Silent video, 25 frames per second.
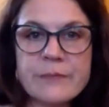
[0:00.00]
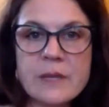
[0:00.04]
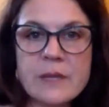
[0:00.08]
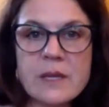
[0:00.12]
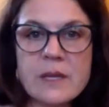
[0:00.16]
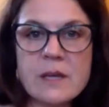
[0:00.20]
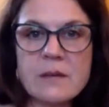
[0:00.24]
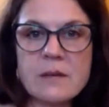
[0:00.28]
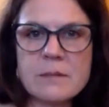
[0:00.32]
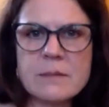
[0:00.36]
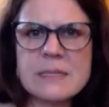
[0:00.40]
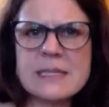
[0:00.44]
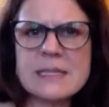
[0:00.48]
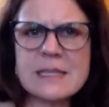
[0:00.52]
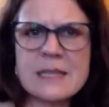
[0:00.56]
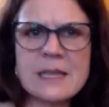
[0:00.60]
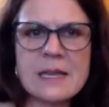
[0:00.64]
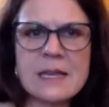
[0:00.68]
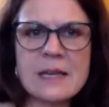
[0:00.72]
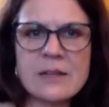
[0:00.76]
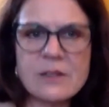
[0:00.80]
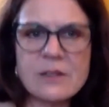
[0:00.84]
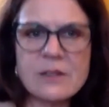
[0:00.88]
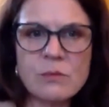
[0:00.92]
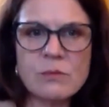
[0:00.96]

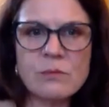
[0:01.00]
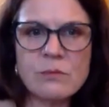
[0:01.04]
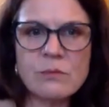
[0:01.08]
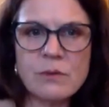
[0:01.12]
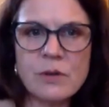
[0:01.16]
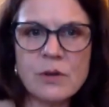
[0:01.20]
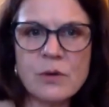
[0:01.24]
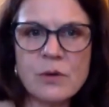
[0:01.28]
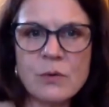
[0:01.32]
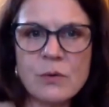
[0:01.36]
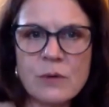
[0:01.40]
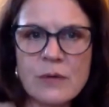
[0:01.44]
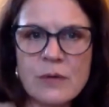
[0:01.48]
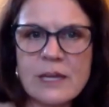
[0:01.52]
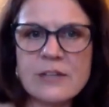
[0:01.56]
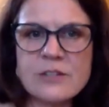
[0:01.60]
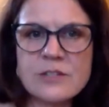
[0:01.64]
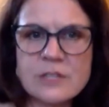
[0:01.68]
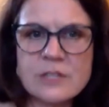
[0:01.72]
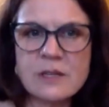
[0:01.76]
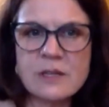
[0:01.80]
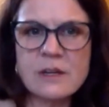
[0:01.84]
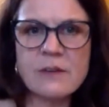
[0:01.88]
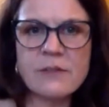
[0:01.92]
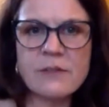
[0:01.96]
I don't know
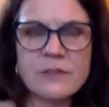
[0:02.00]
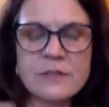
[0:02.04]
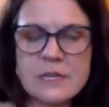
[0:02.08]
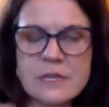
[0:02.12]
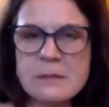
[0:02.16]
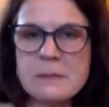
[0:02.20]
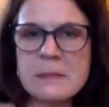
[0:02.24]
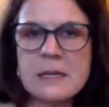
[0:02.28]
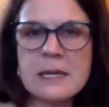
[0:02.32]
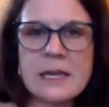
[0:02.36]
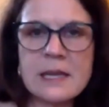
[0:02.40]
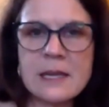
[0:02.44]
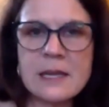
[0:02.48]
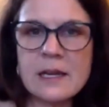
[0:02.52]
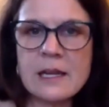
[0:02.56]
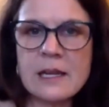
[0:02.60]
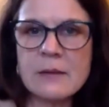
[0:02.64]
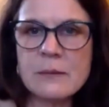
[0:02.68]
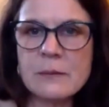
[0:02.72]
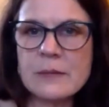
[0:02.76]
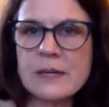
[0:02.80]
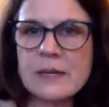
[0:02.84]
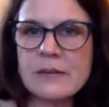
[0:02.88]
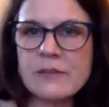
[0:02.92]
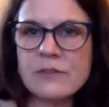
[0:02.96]
actually off the top of my head. I
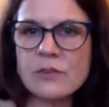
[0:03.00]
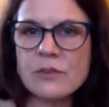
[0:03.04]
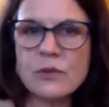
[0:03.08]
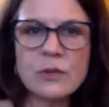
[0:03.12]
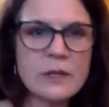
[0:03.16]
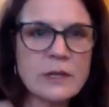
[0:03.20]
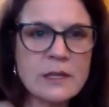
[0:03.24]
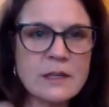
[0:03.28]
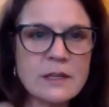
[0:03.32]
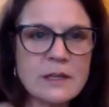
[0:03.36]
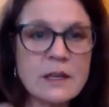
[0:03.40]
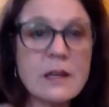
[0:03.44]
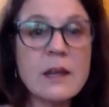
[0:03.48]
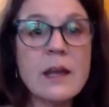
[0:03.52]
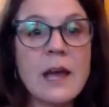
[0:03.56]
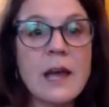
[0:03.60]
would have to look in.